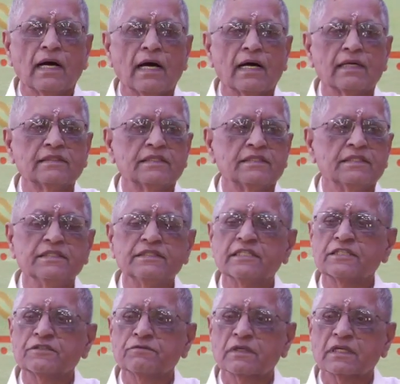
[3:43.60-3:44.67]
And the
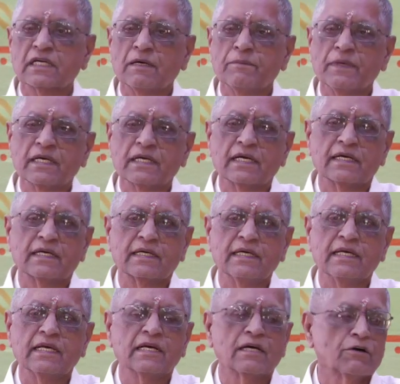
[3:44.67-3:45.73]
teachers were coming and
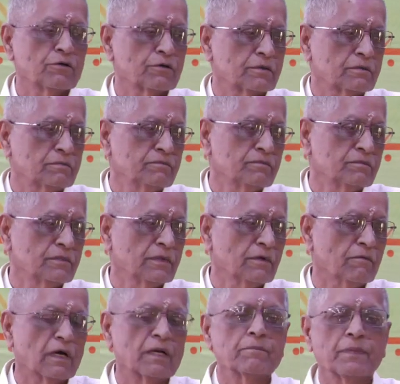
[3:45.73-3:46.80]
reading out
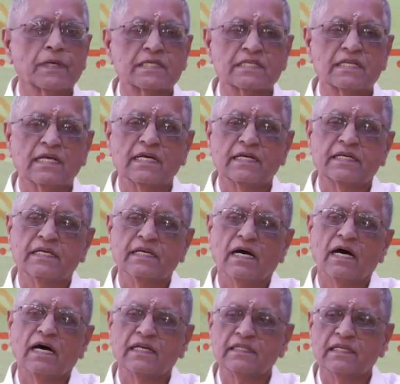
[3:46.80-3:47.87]
one personality
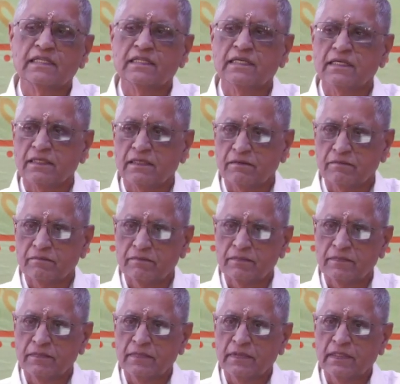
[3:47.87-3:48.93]
or the other,
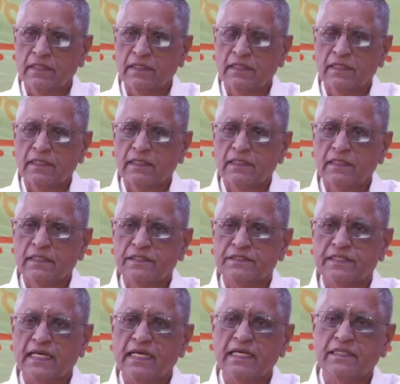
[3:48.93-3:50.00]

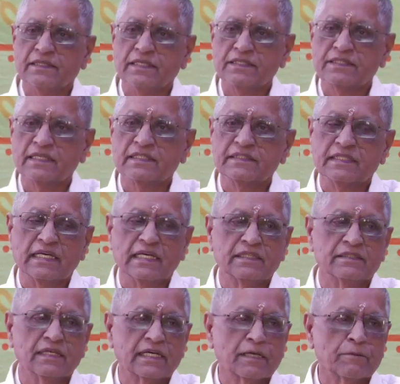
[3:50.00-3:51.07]
saying this and saying
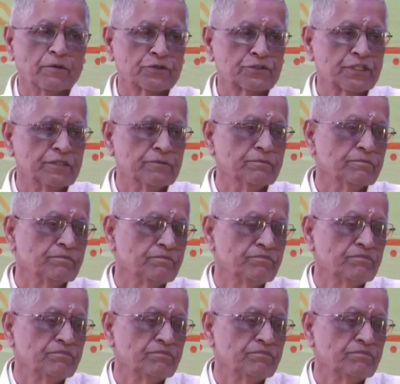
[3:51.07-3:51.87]
that about him,